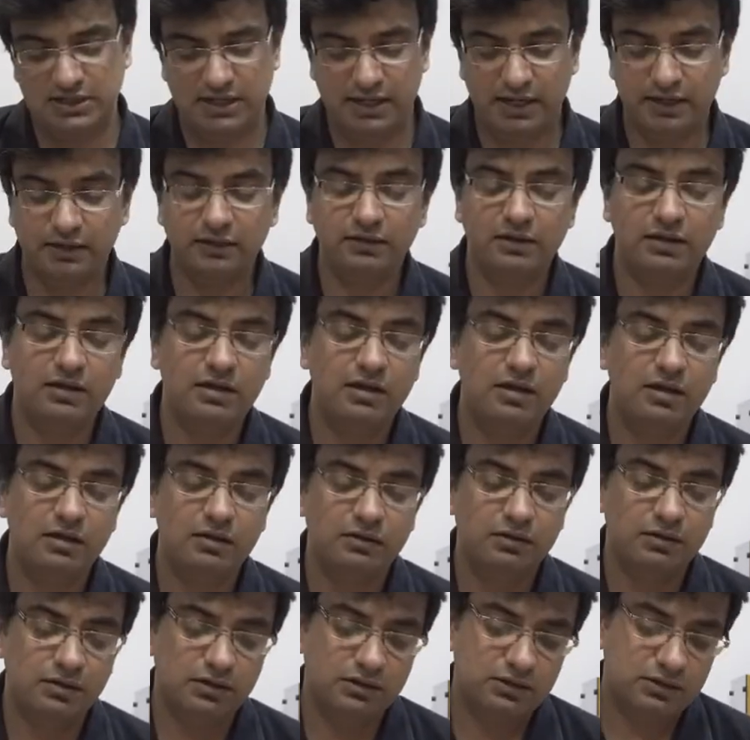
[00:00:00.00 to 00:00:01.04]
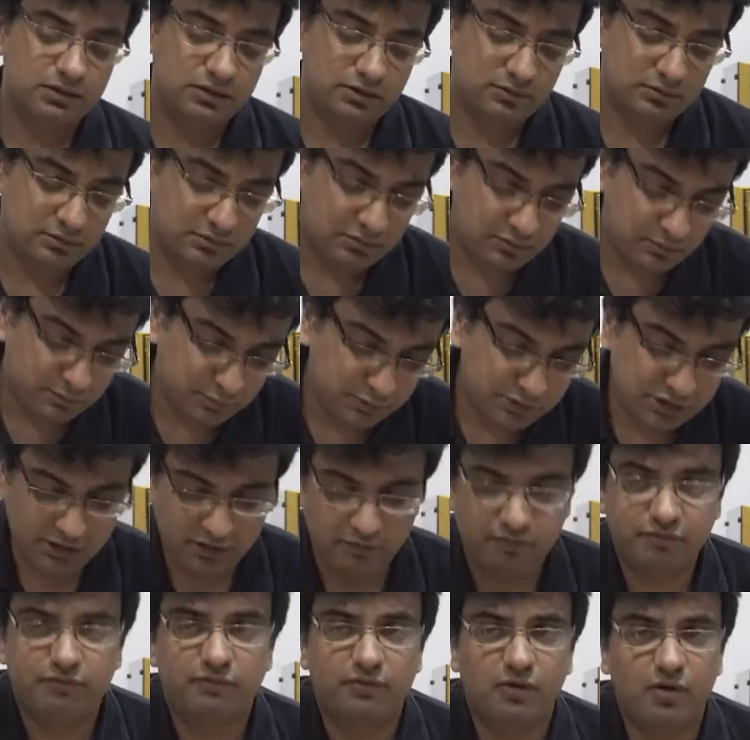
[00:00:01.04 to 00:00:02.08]
like pushing
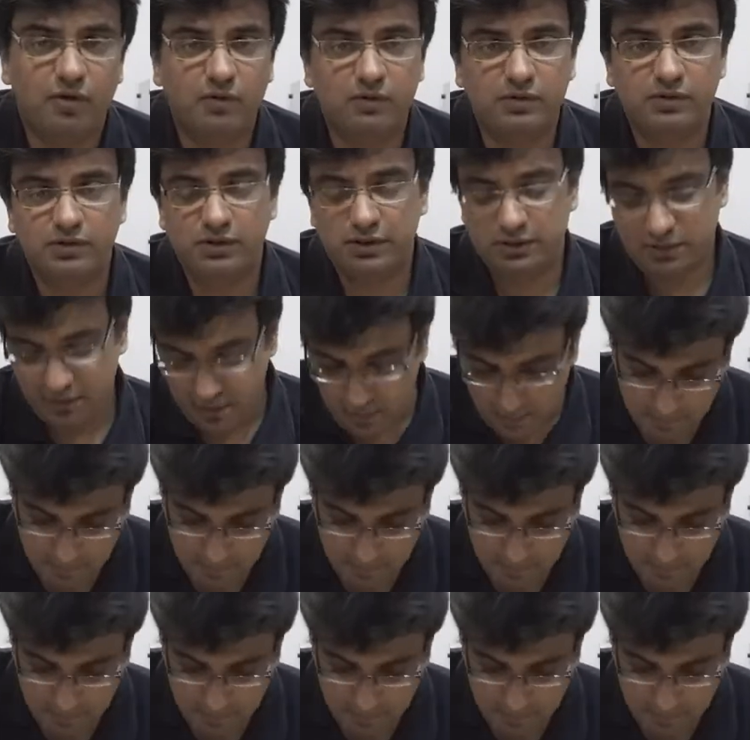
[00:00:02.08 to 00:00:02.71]
it forward,